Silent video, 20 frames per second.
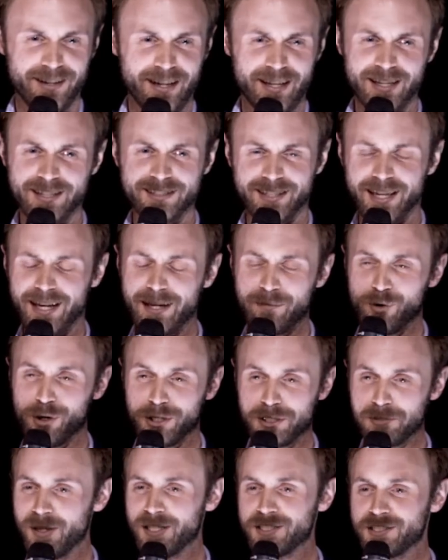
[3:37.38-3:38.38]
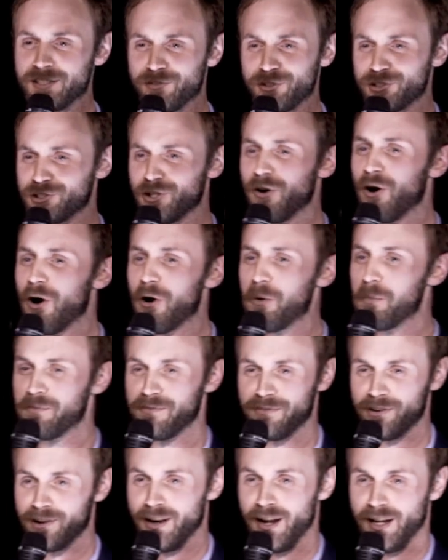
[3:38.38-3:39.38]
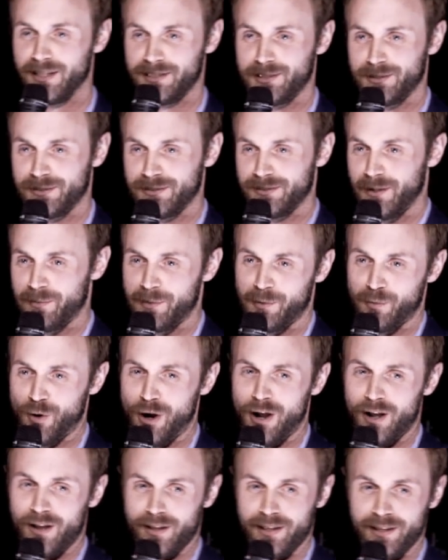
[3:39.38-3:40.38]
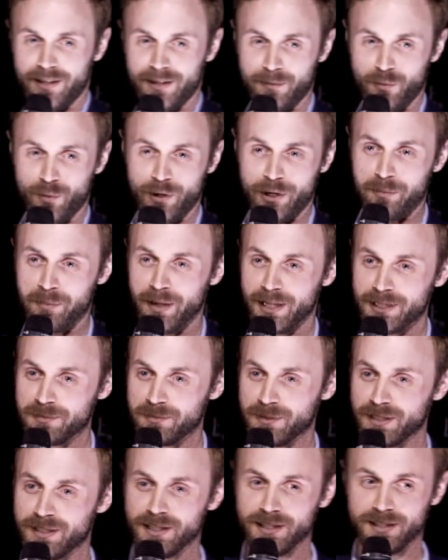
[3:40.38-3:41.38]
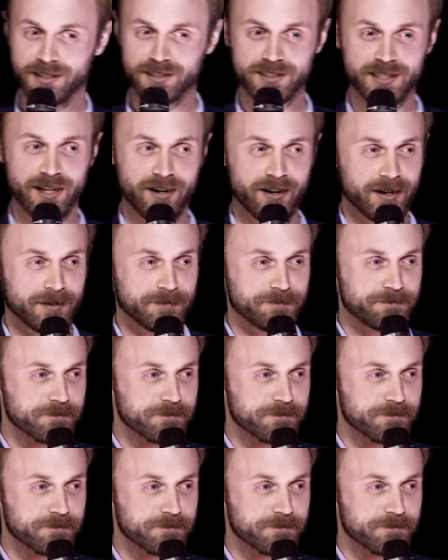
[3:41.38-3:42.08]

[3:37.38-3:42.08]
And it's getting more expensive. There's no hope for us. I mean, we're all in a weird basement on a Saturday.